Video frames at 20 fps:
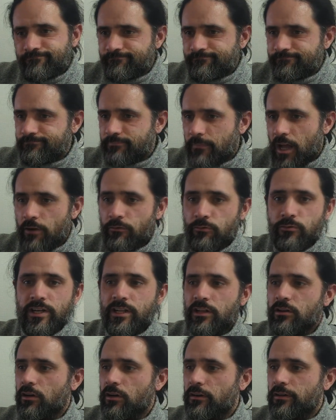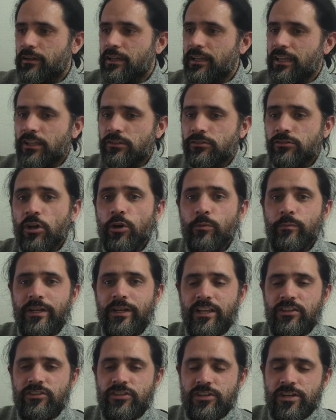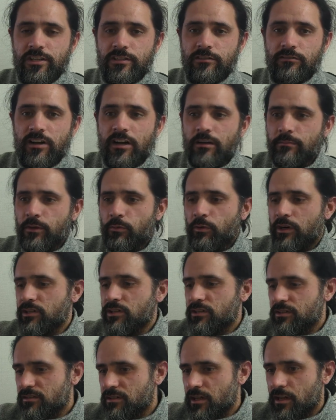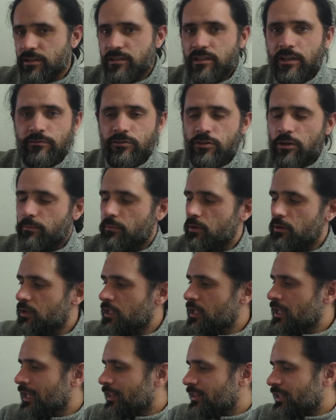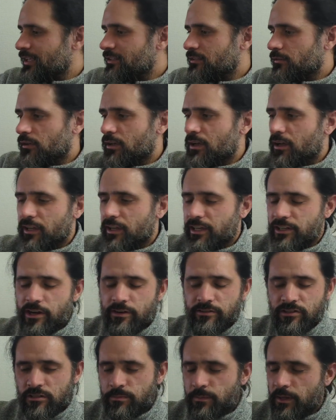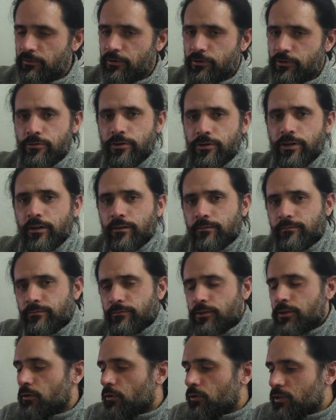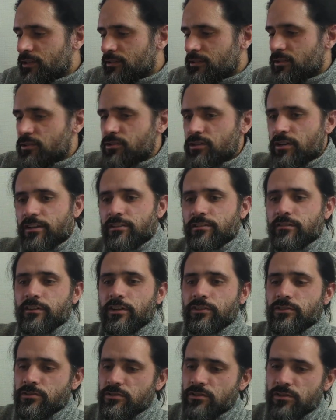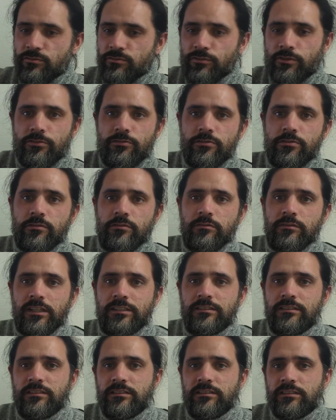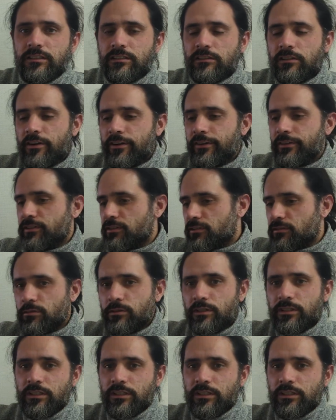I've really got so many engineers around me. Why don't you just start a dev shop? The easier, okay, Tyron, just be a recruiter. You got all these engineers around you, just recruit. It's easy, Tyron, just do it.